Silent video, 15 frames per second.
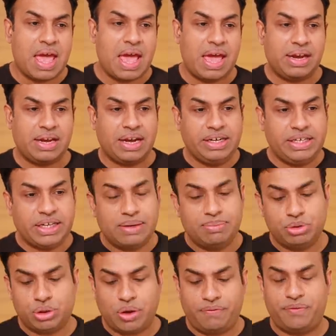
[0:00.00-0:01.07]
And in
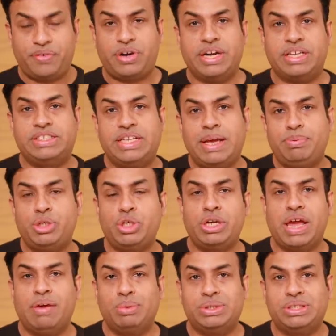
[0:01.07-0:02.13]
terms of
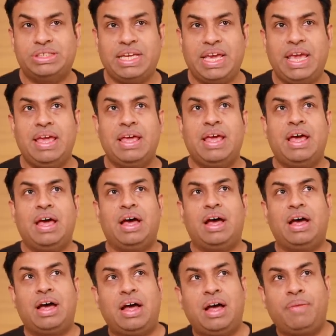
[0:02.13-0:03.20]
reception, I would say
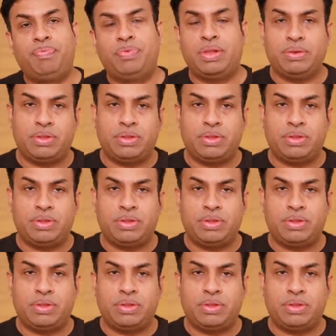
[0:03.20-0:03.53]
uh,